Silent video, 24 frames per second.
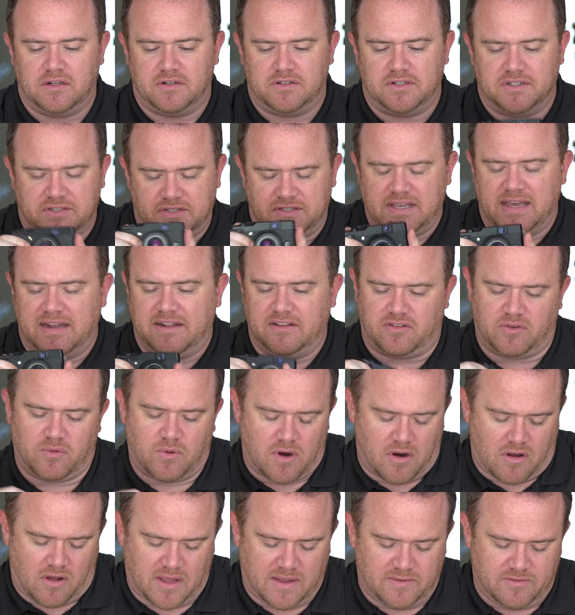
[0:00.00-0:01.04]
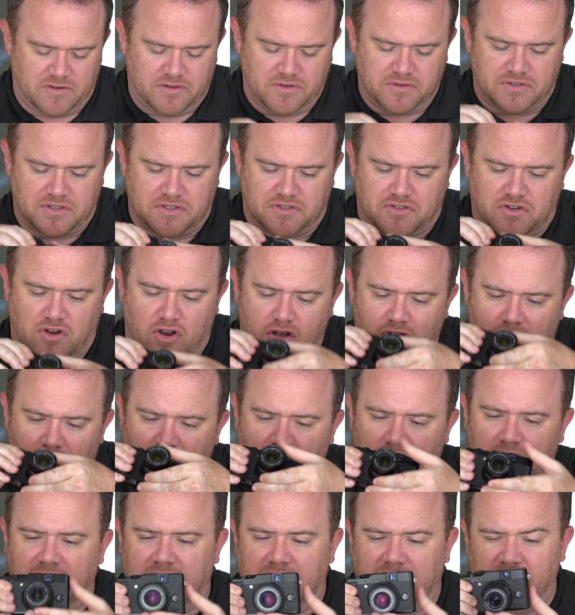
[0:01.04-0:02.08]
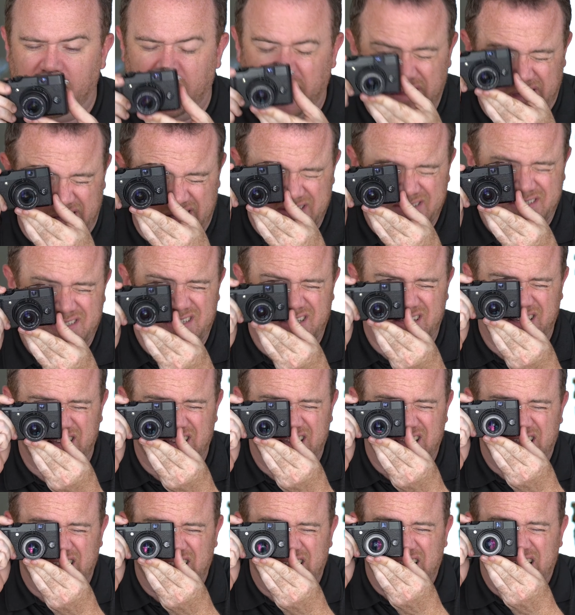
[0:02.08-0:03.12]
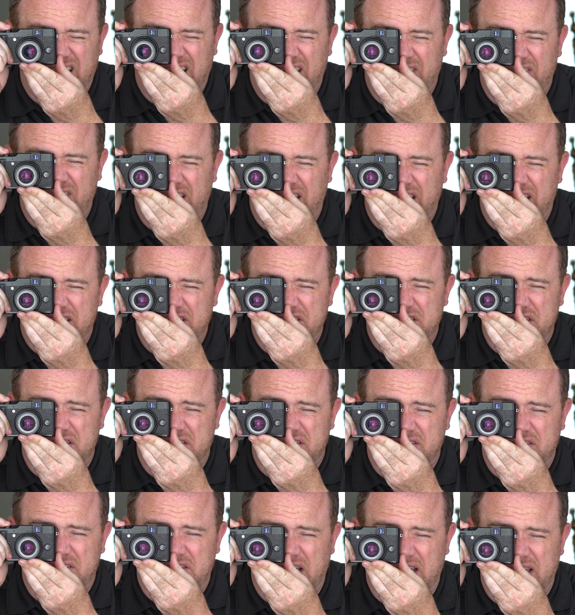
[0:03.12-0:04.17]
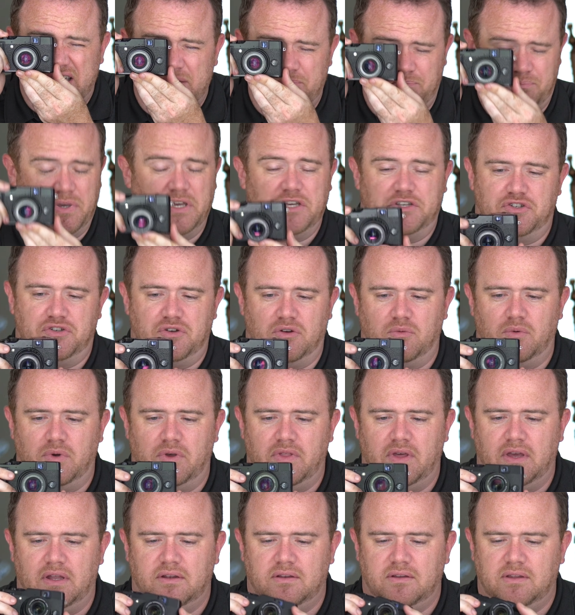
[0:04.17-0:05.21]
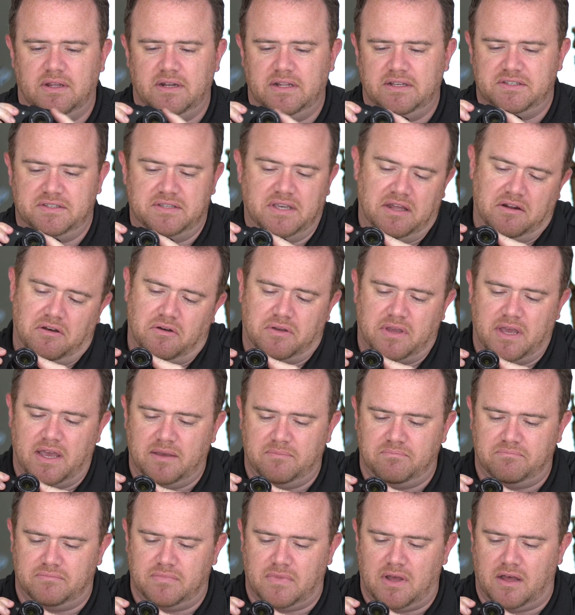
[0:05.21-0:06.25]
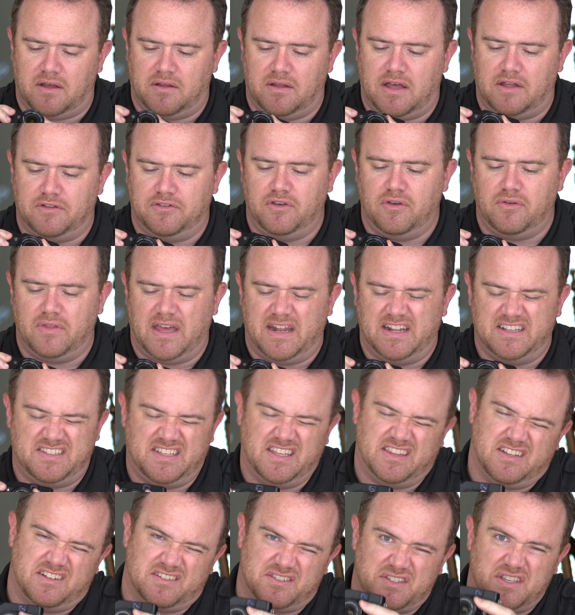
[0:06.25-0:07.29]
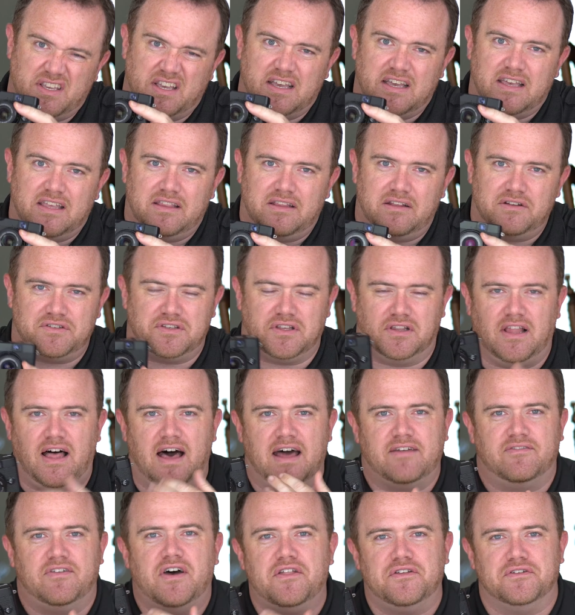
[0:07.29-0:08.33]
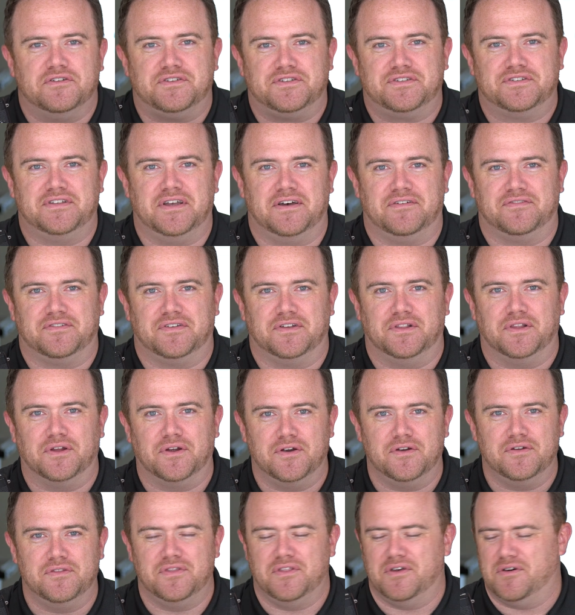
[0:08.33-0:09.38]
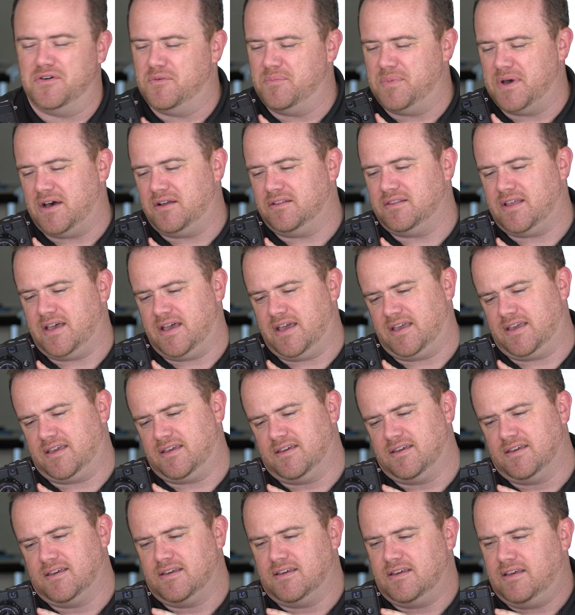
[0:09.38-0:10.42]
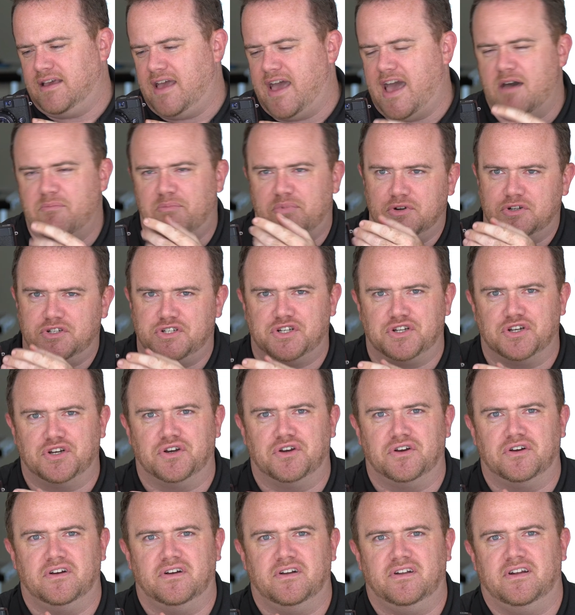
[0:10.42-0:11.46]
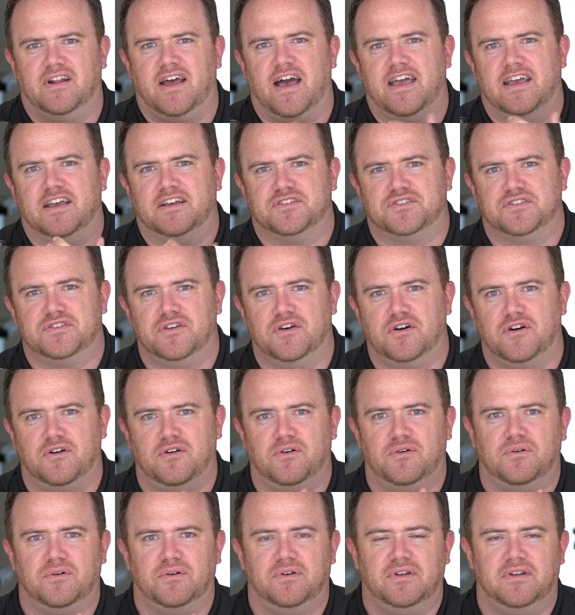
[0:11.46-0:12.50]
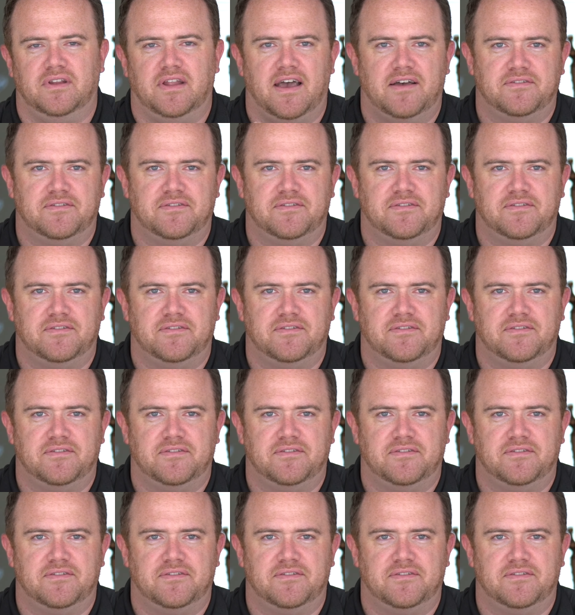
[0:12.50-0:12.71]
Just set it to where all I have to do is just turn it on like this, and then I can just take a picture with it. And he said, okay, I'll, I'll do that. He said, there's There's a lot of other stuff to learn though about like aperture and I S O and